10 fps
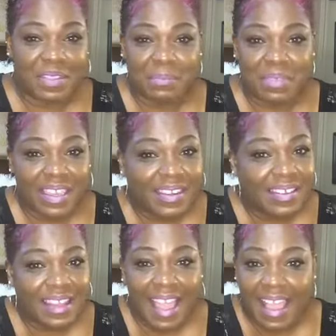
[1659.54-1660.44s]
Being
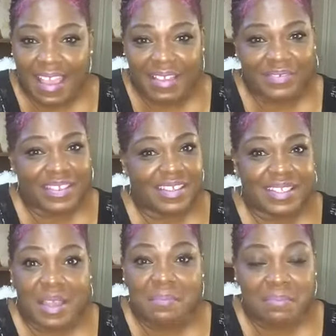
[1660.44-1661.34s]
alive is
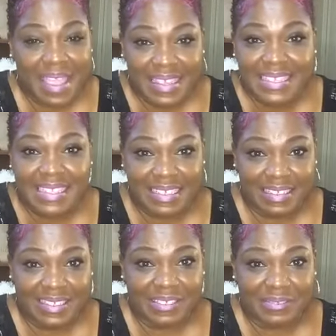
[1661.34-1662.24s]
amazing.
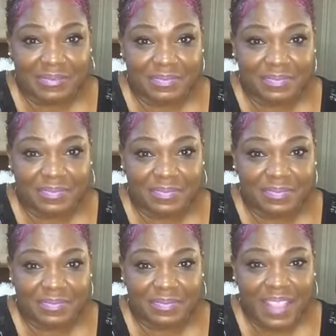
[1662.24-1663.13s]

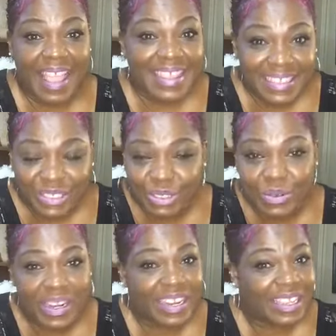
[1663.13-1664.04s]
I get to do
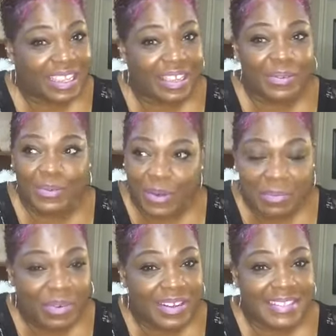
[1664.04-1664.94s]
it again one
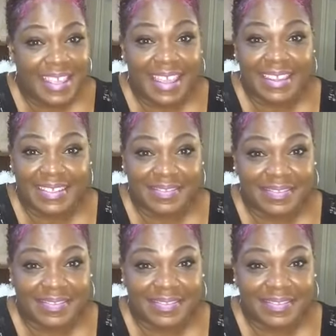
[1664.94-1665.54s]
more day.